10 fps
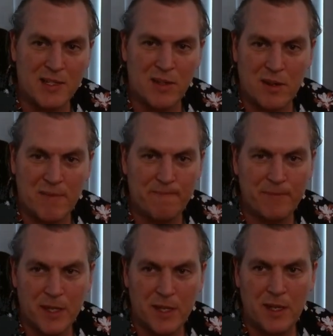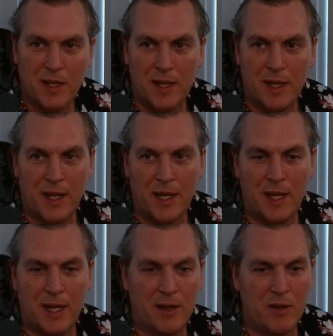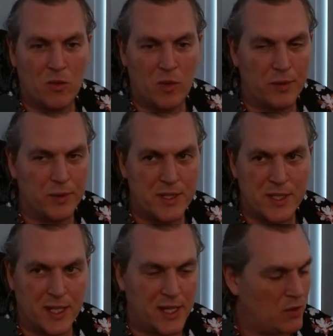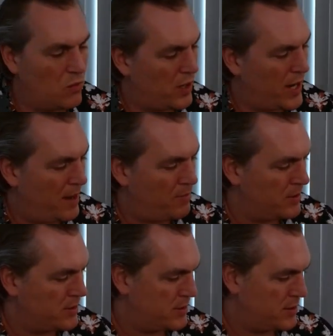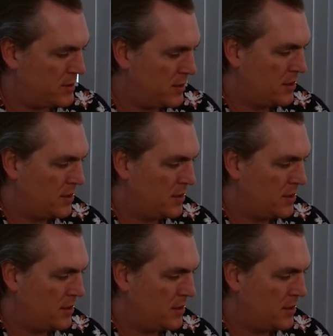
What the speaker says: time, and we will see what happens